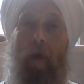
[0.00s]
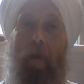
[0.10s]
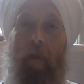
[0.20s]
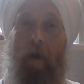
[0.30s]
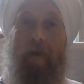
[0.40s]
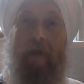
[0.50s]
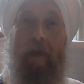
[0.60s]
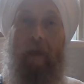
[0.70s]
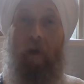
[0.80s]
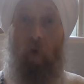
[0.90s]
they're
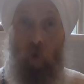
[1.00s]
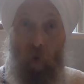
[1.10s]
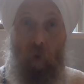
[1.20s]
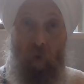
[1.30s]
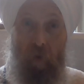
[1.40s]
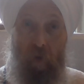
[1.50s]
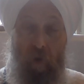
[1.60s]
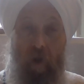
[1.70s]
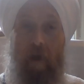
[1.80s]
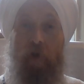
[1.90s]
taking gold
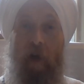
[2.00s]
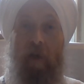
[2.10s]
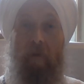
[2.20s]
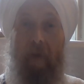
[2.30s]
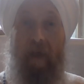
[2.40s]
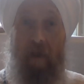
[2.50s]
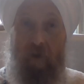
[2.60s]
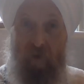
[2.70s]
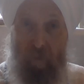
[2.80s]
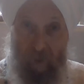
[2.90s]
and trying to make it
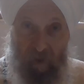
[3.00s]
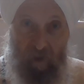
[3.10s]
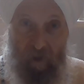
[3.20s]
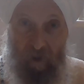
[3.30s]
into muck.